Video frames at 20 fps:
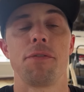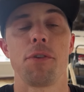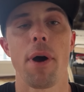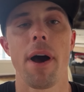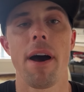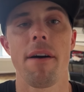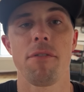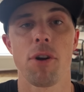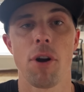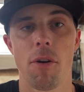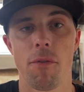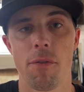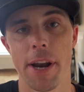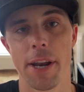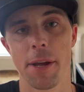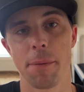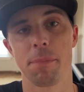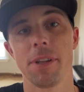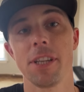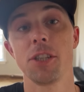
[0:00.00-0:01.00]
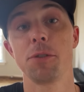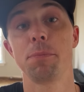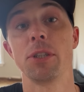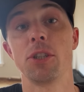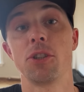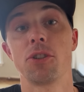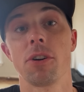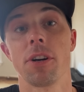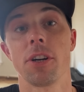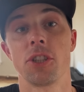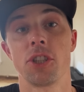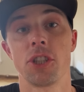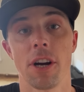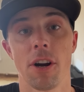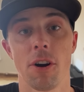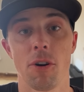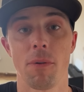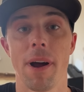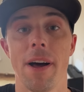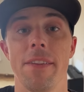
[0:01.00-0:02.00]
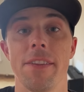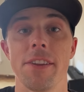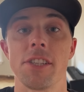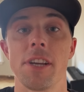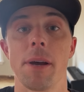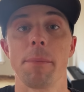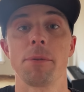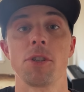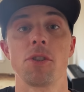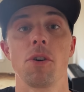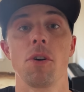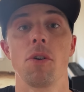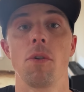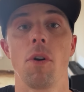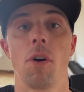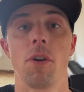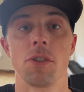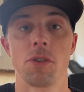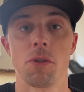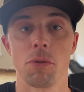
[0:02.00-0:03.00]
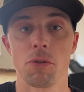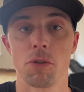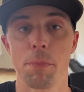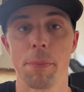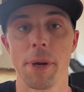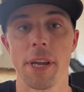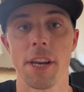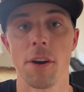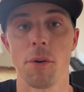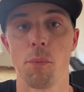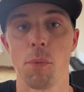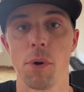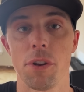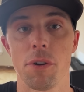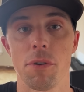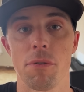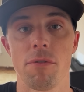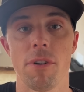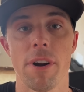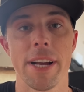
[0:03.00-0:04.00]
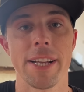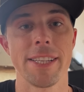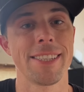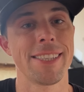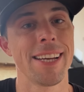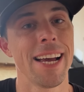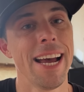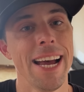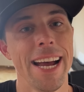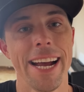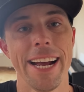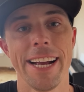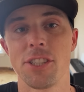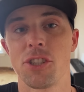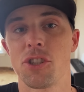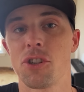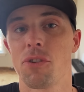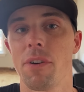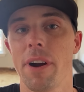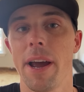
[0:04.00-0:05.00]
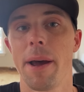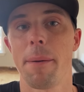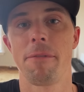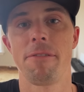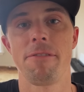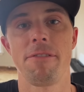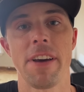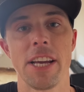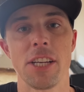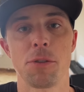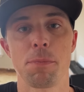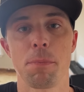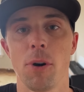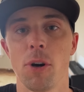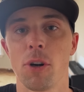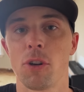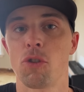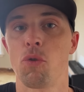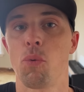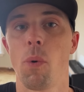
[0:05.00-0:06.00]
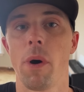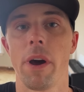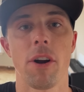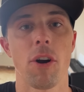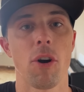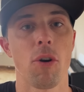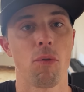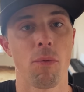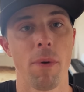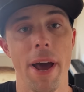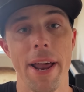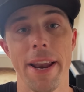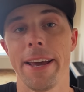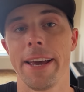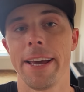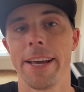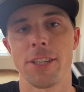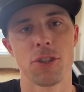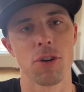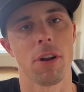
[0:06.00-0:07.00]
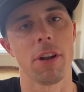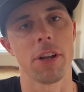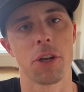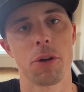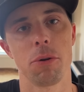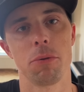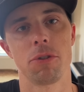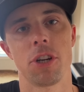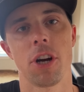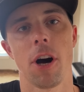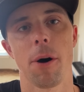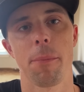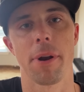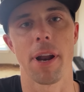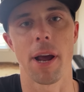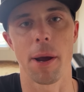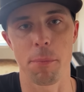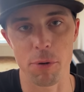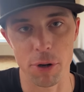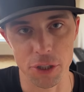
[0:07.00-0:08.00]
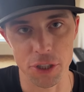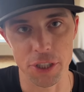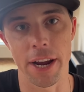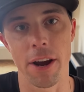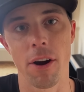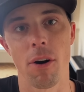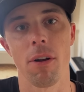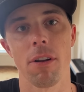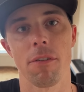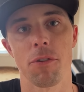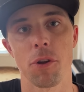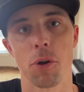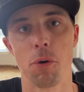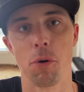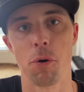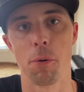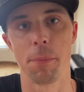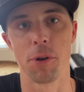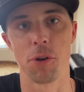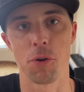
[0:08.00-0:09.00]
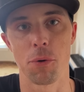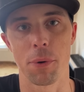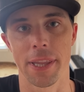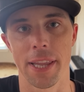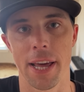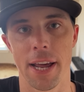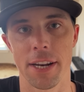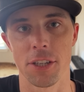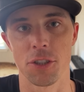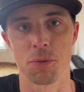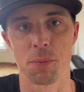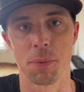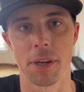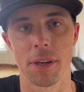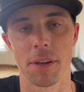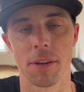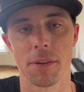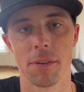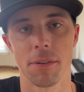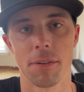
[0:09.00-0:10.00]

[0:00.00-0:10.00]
if you haven't already, please be sure to share around this episode on social media and with your friends. Instagram, Facebook, Twitter, Reddit, it's all a huge help. And I appreciate all of you who have been doing that each week.